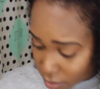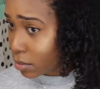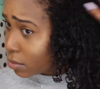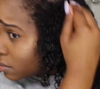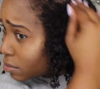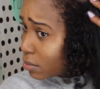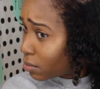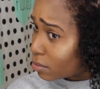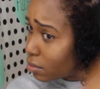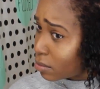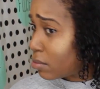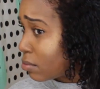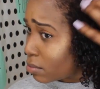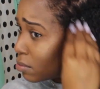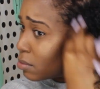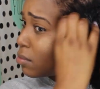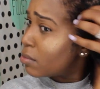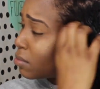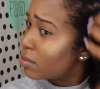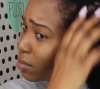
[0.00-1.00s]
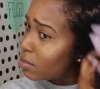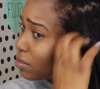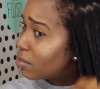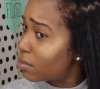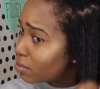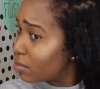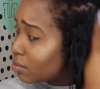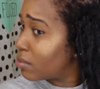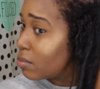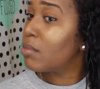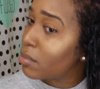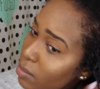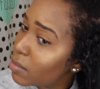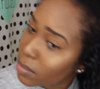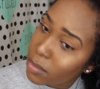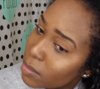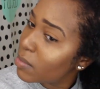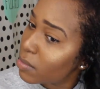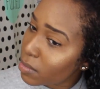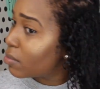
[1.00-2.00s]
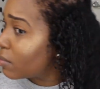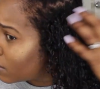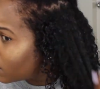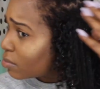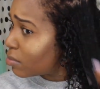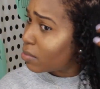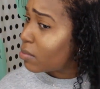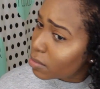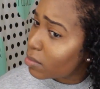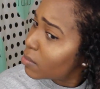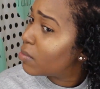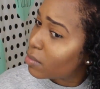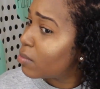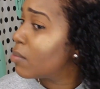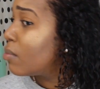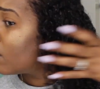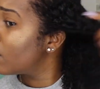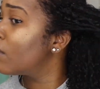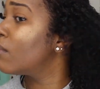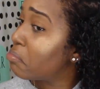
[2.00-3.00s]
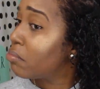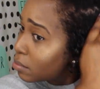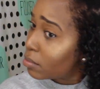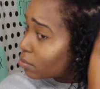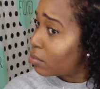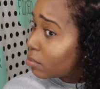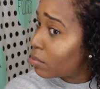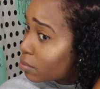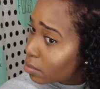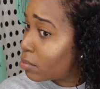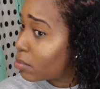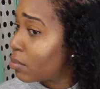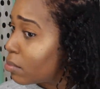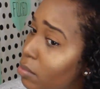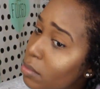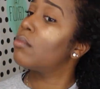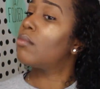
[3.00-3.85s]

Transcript: it's no shade to it um I, you know, when I